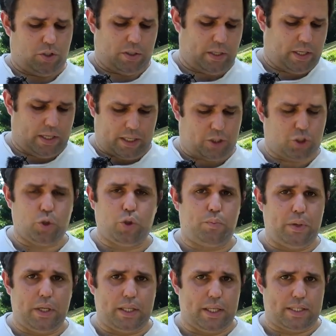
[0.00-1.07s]
it should
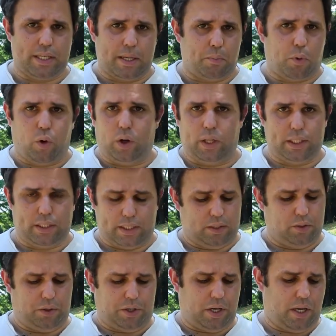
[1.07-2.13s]
be the same
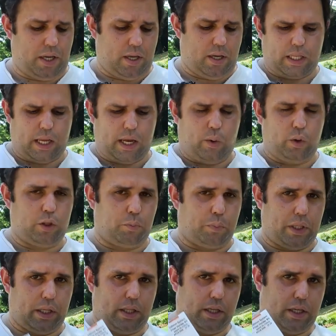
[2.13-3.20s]
quality, okay? I want to
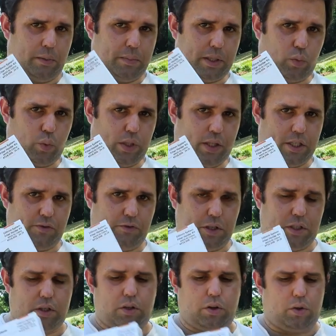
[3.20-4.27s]
play a little bit with this
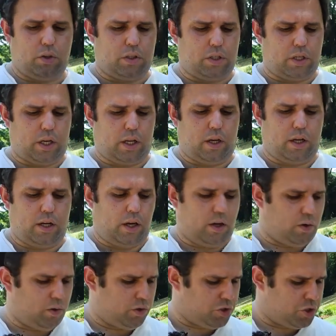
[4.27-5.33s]
filter holder, and
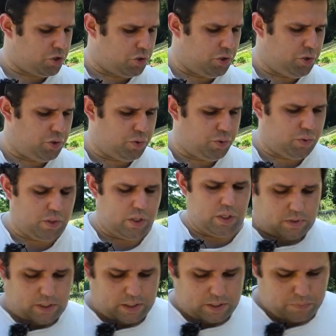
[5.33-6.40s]
I'm gonna show you.
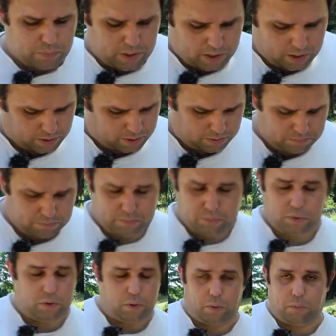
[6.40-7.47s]
Let's make a
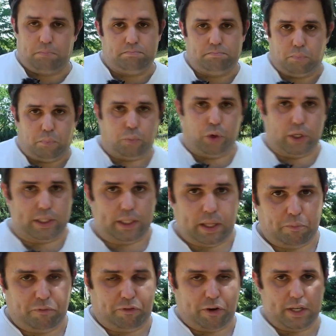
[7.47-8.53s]
pretty
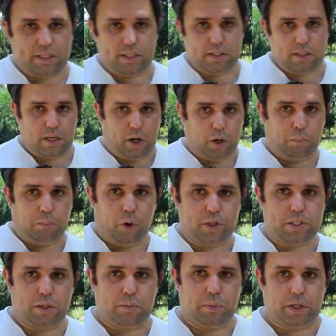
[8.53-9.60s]
damn fast
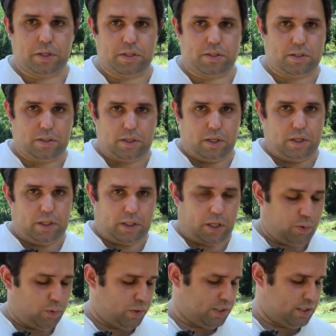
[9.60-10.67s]
unboxing because
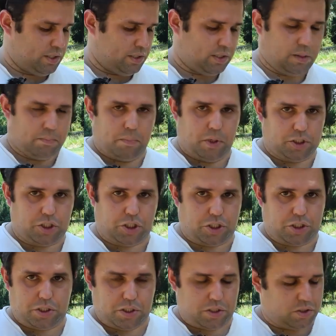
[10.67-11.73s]
there isn't
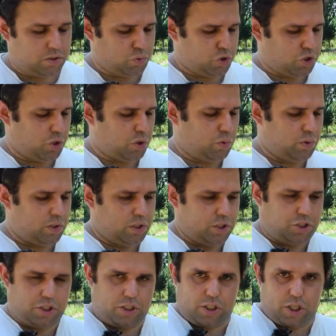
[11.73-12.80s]
much to show.
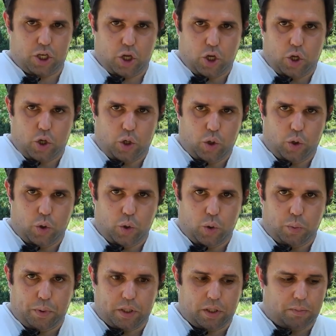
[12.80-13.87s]
It's just
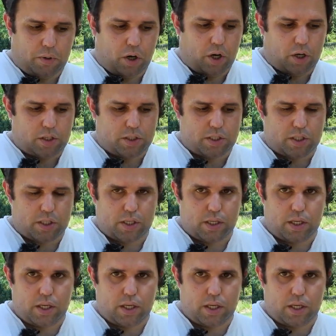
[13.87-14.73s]
open the box